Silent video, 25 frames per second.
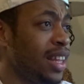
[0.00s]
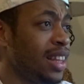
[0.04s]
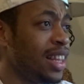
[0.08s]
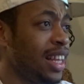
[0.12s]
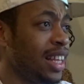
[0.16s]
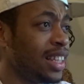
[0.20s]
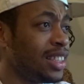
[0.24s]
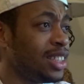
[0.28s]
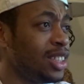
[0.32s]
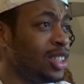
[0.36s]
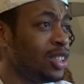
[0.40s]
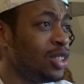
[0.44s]

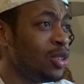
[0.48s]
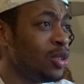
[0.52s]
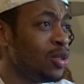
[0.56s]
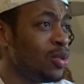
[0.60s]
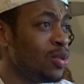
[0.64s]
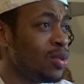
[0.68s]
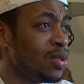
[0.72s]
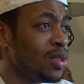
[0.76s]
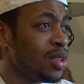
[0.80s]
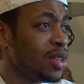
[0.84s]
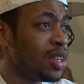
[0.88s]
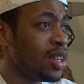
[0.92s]
that's
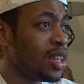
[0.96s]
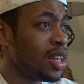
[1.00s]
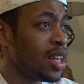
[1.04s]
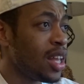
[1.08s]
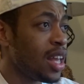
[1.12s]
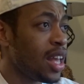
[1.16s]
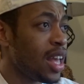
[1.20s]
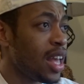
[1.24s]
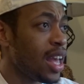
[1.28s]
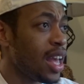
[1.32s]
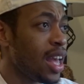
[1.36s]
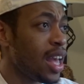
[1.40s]
new.
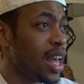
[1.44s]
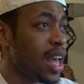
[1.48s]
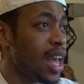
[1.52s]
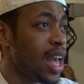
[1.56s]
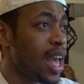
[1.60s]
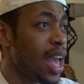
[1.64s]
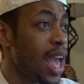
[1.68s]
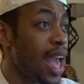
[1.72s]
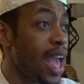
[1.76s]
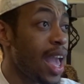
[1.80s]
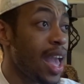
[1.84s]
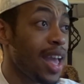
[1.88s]

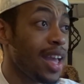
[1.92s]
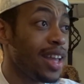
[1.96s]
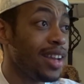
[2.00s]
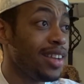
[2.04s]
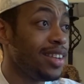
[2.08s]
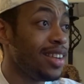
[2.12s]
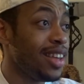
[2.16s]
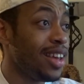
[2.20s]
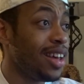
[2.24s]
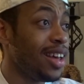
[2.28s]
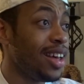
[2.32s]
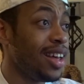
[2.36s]

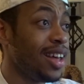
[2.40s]
And,